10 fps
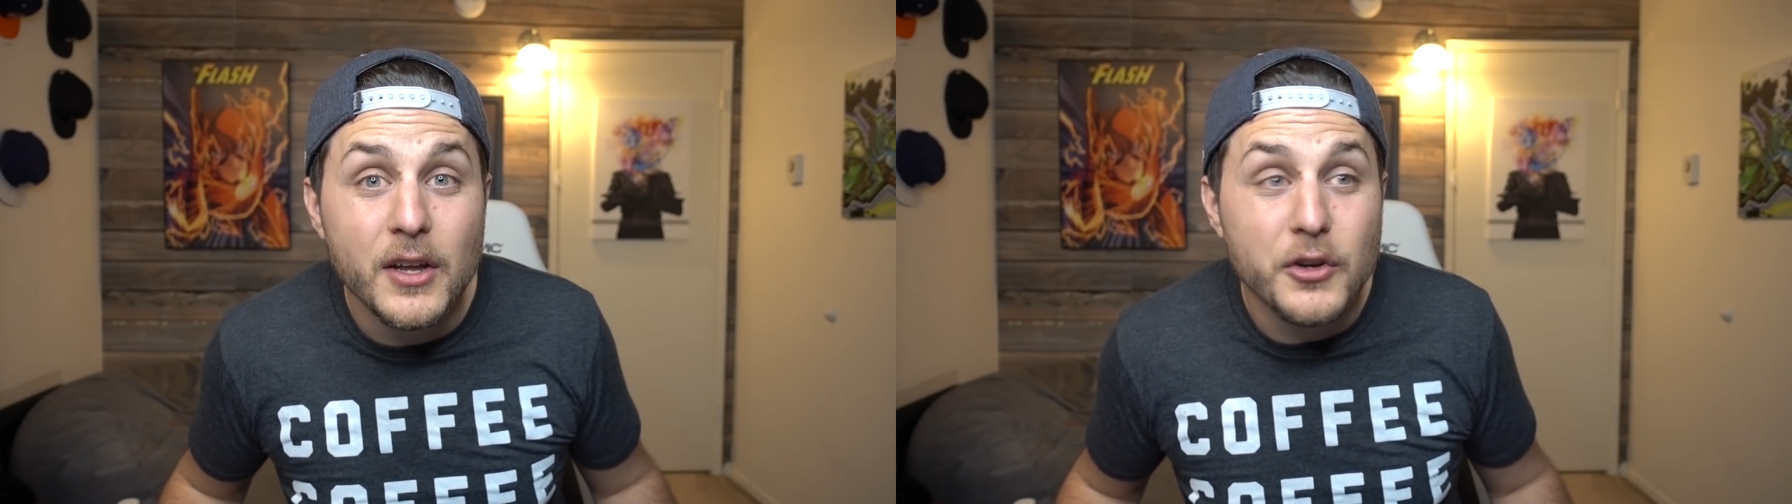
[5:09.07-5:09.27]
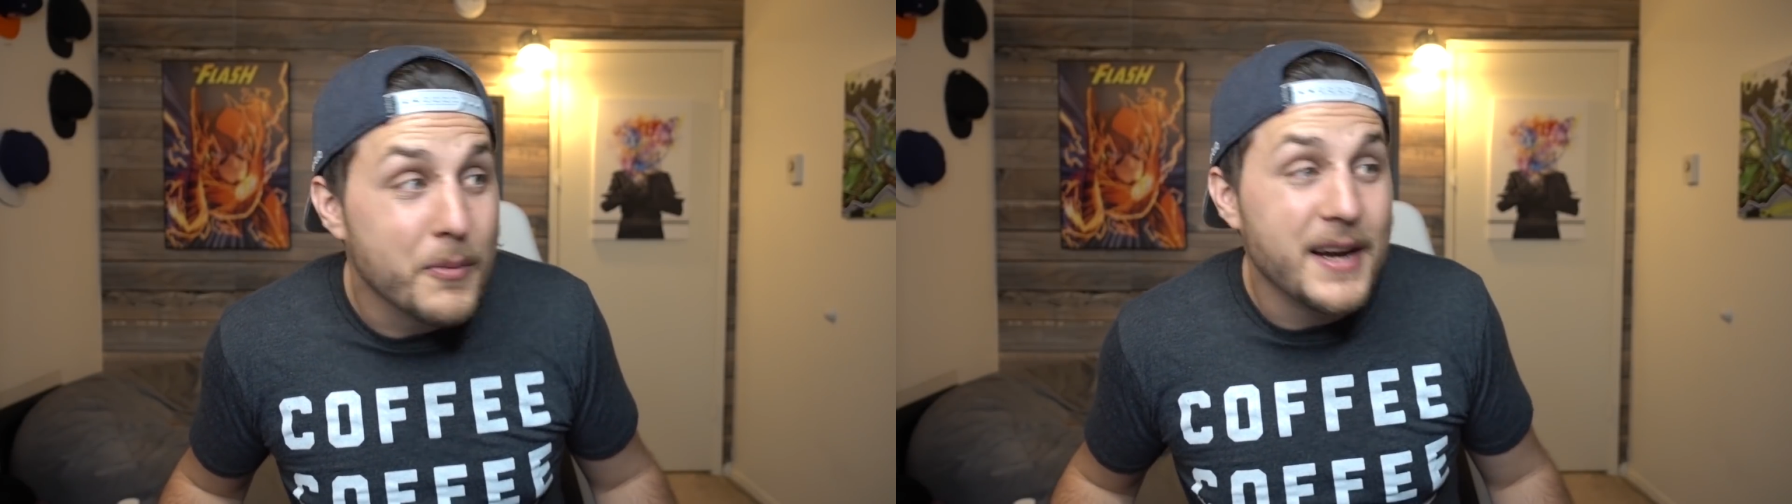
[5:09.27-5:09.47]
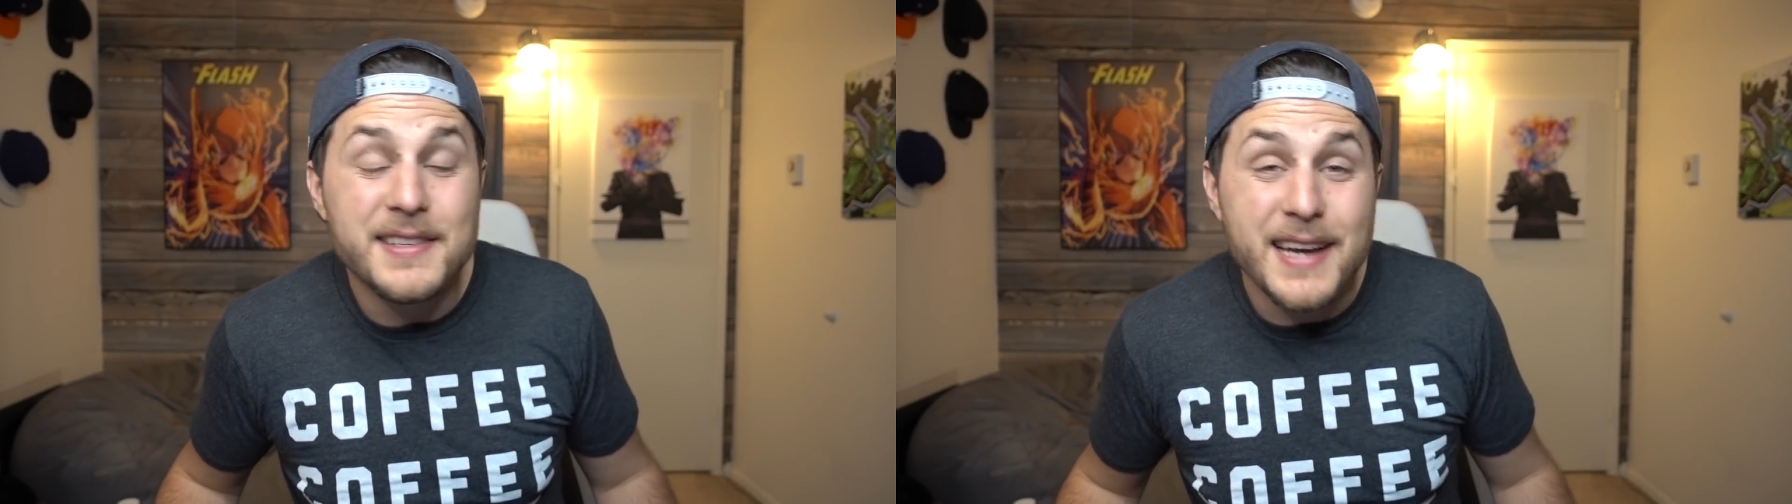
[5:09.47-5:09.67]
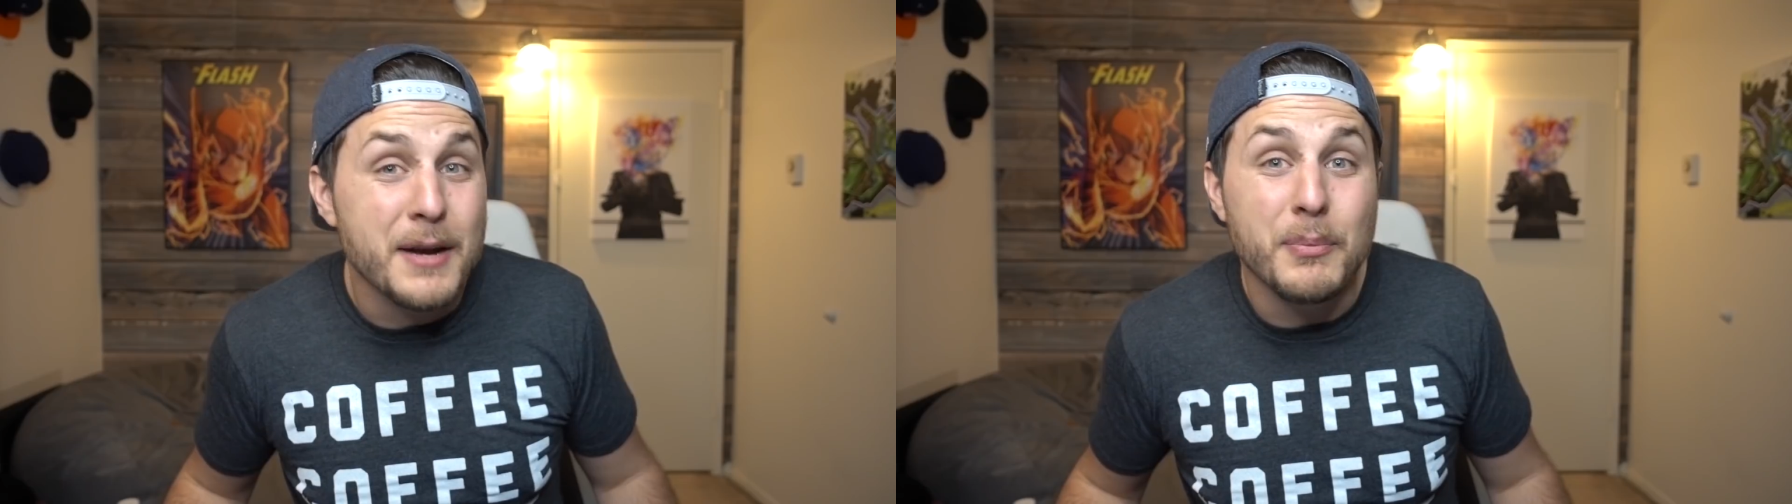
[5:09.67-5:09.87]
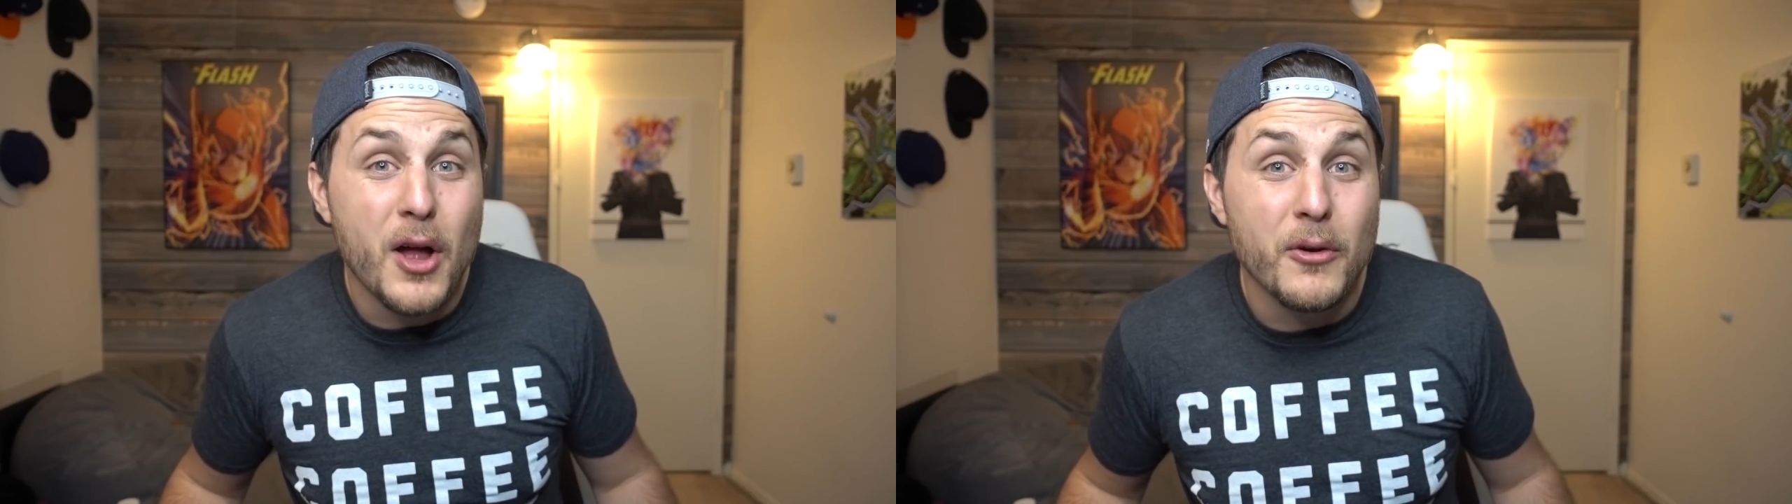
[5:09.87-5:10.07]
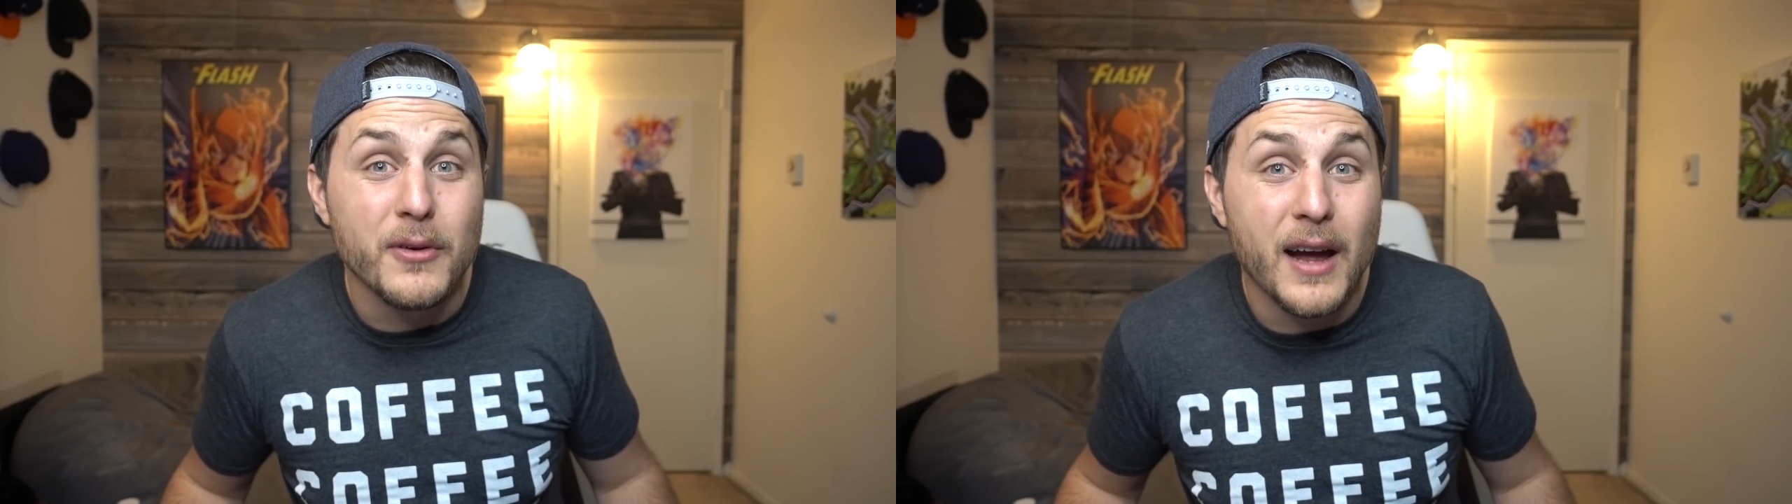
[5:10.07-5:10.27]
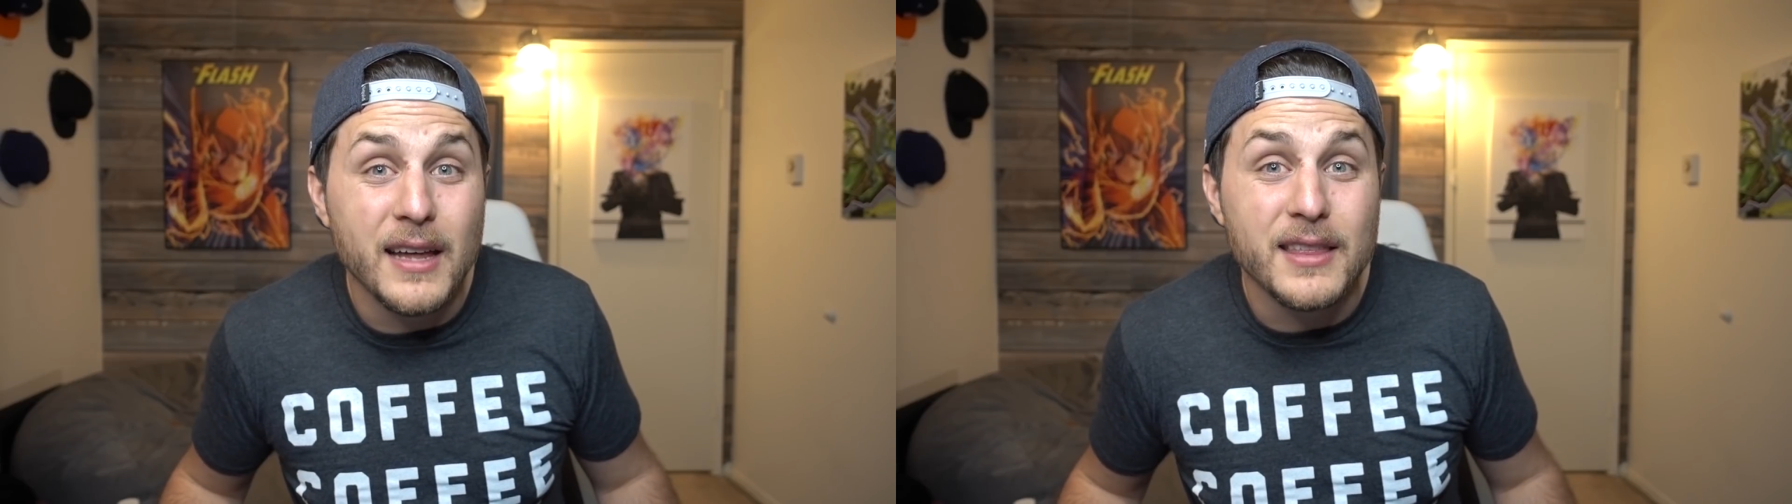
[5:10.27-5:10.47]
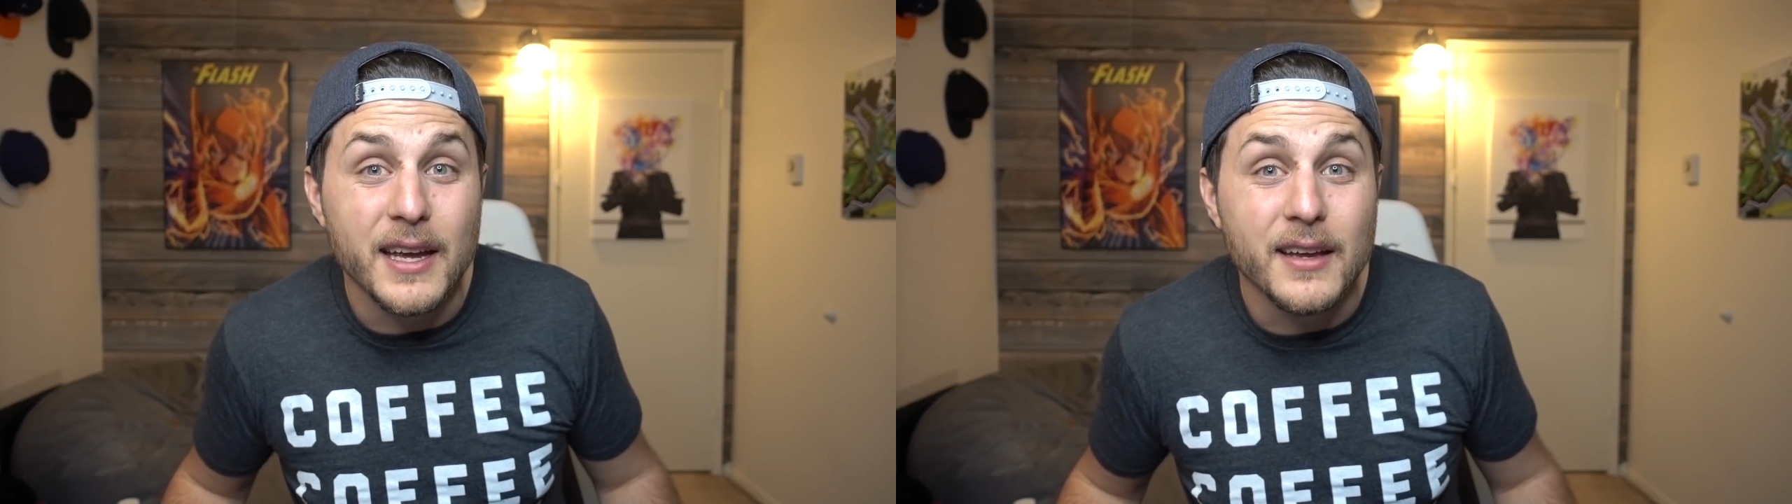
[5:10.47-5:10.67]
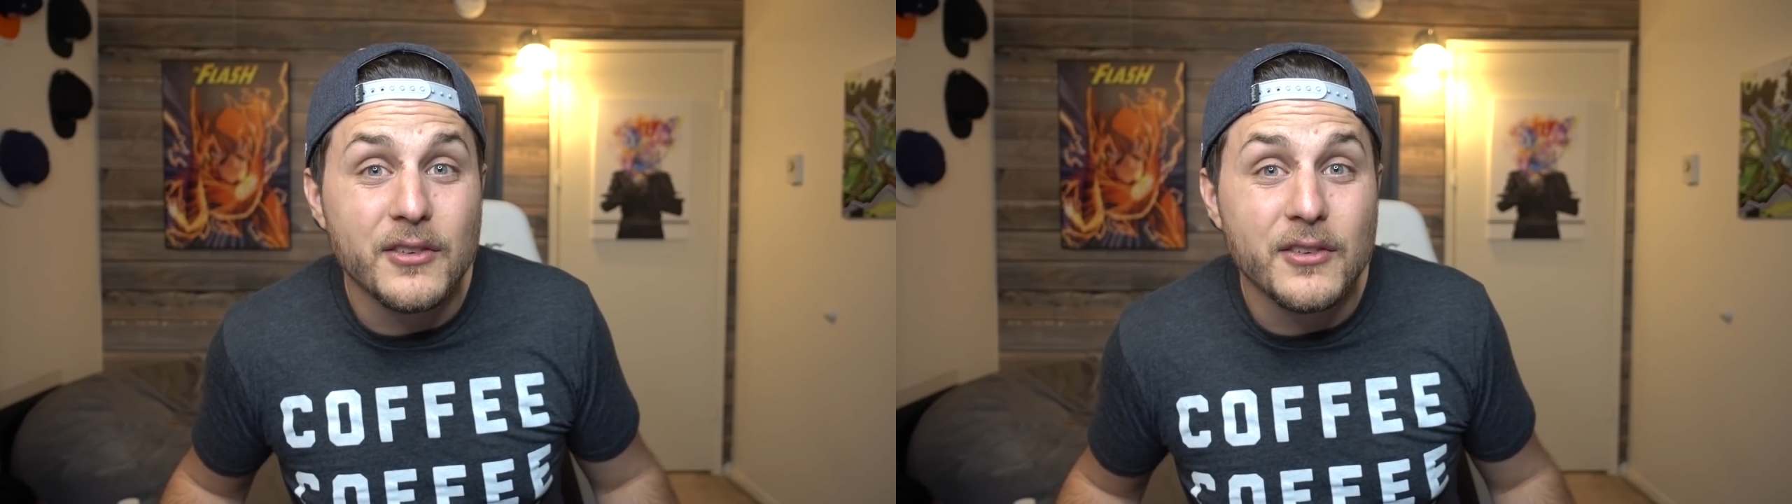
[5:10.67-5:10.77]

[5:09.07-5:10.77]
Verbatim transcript: your mind's kind of blown, I think.